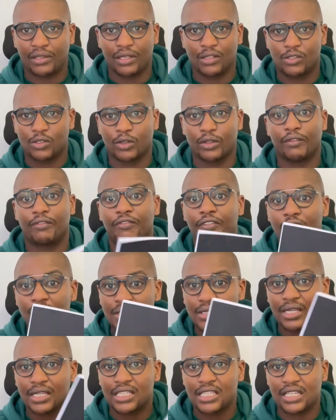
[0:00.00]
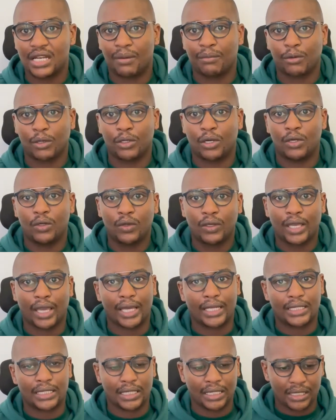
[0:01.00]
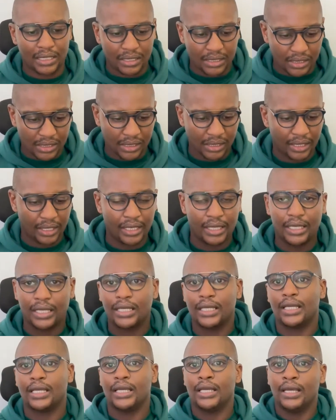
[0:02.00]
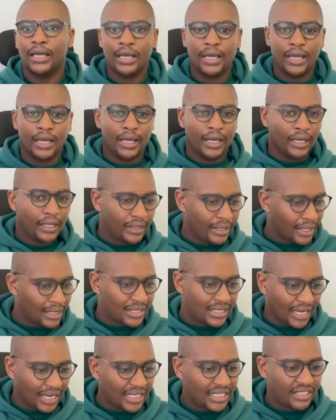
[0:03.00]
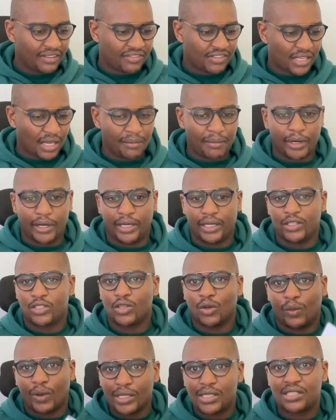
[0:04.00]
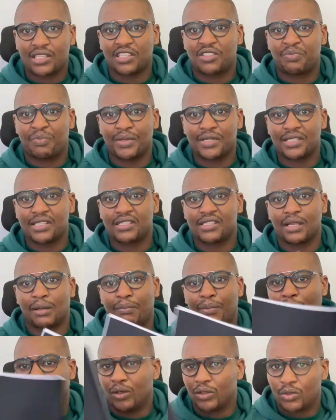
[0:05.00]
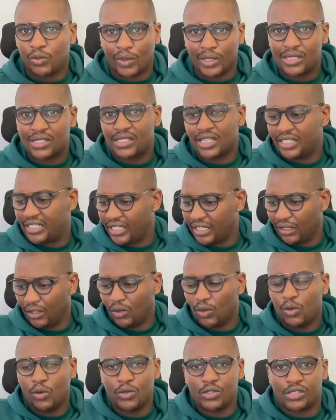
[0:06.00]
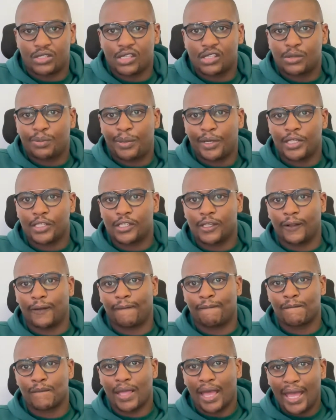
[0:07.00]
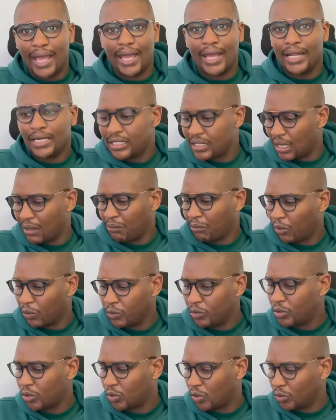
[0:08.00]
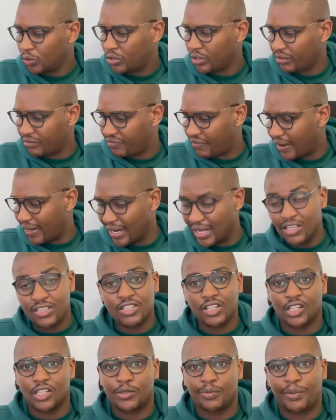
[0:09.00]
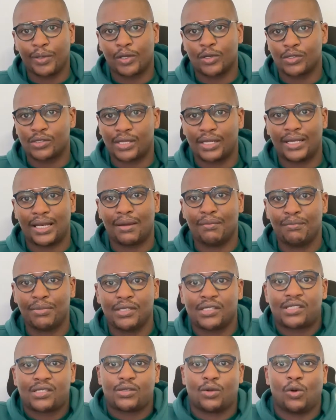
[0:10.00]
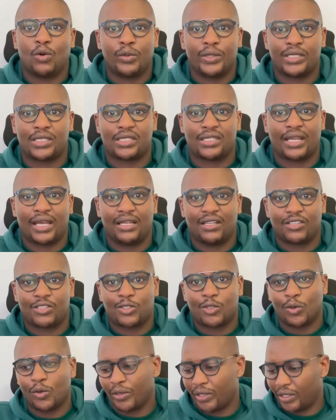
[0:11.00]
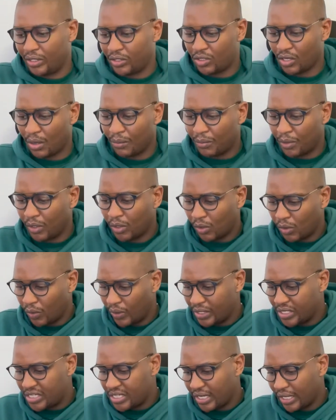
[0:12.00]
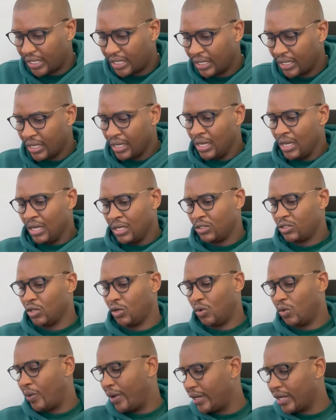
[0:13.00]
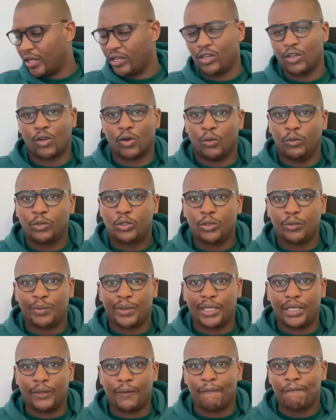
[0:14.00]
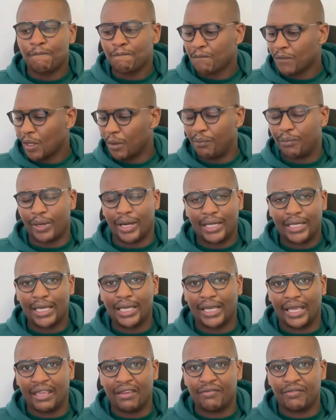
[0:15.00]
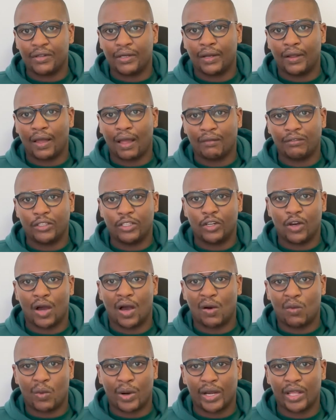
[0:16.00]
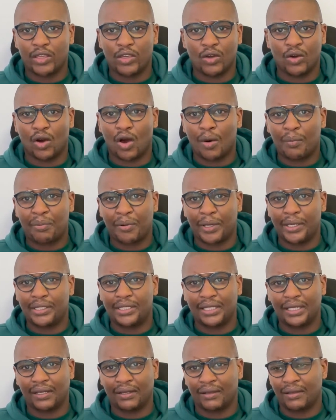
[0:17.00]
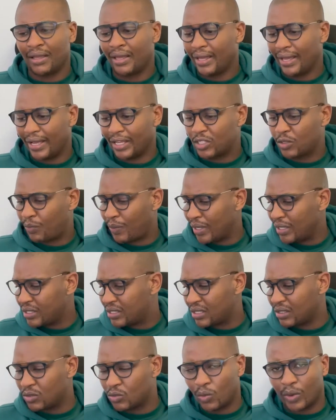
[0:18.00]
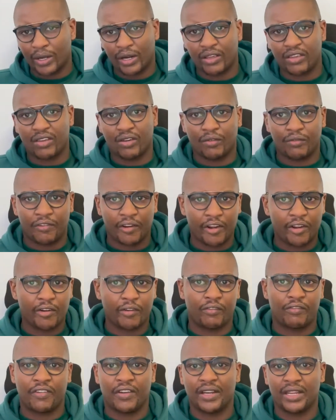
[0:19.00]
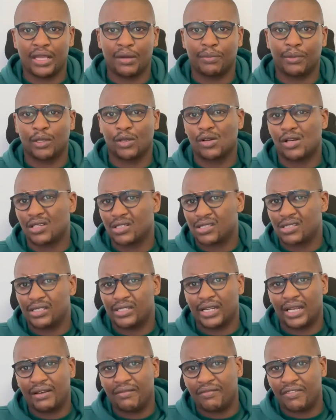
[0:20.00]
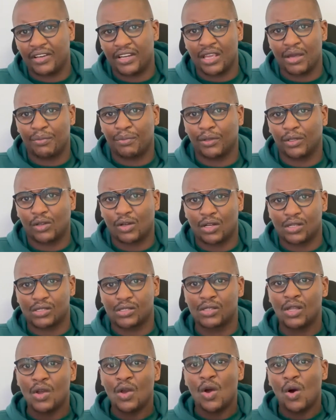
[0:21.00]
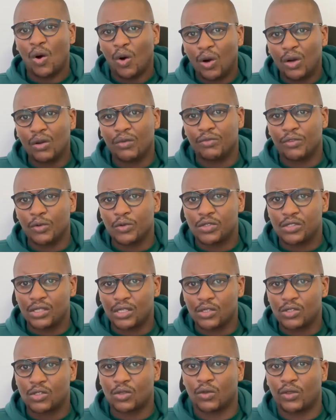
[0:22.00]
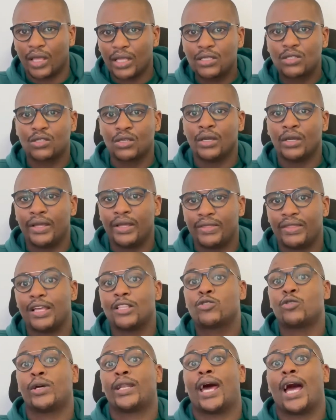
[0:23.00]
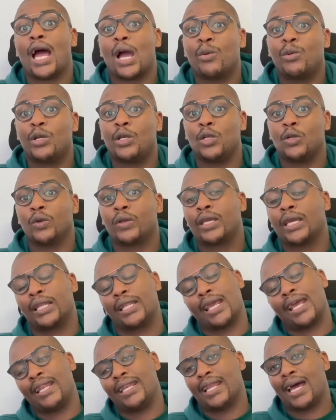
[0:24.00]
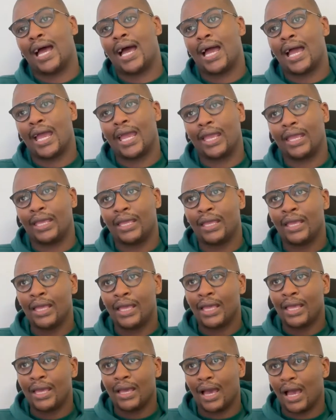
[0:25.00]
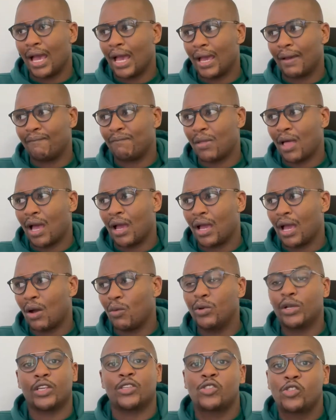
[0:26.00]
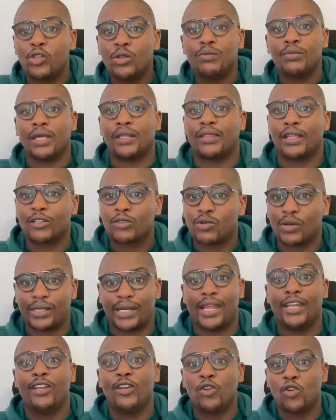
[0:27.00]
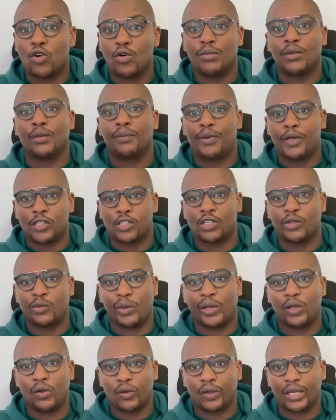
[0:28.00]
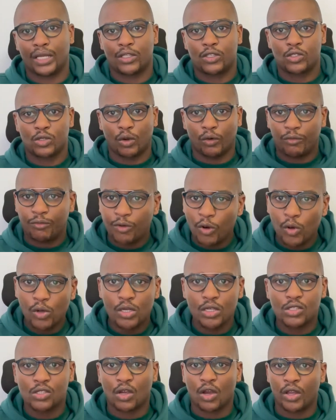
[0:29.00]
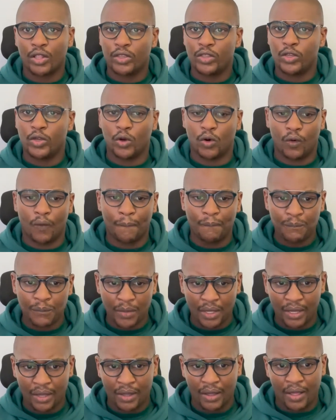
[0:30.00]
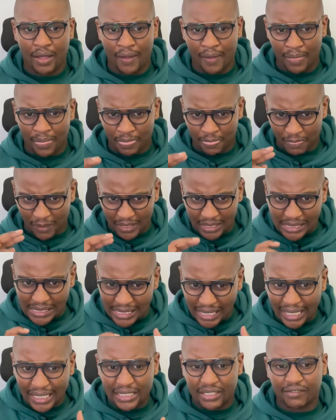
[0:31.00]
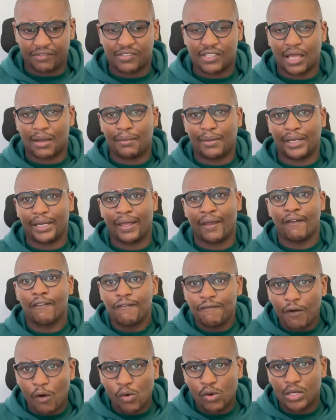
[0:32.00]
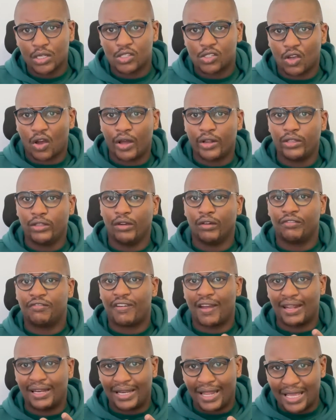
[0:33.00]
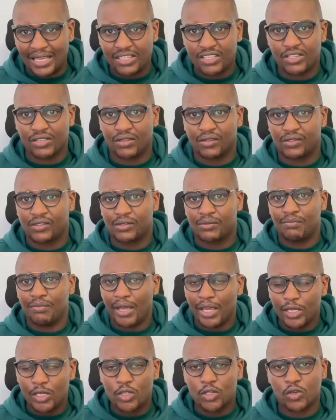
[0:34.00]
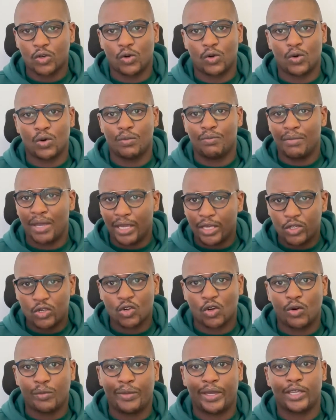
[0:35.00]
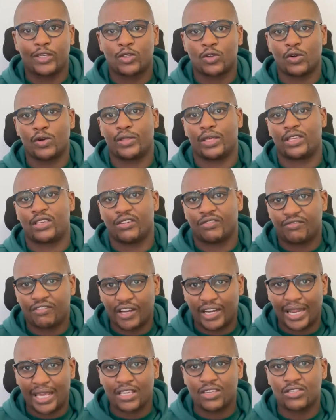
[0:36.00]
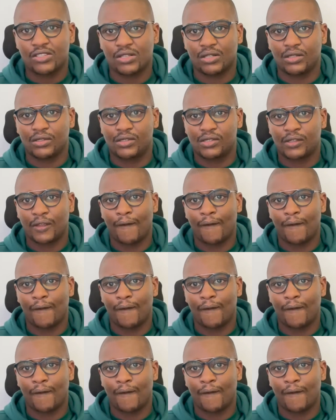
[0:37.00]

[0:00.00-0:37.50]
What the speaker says: So the first section I'm going to look at is the executive summary. So what's this business about? What's the deal? Who's this person? And I'm going to go to the financials because the numbers always tell a story. So I'm going to go and check. So when are you going to be breaking even? What are your operating expenses? What are your variable costs and non-variable costs? All of those things. So that's what I would look at, and I would assume that that's what any normal person would look at. So focus on your executive summary, focus on your financials. Make sure that your financials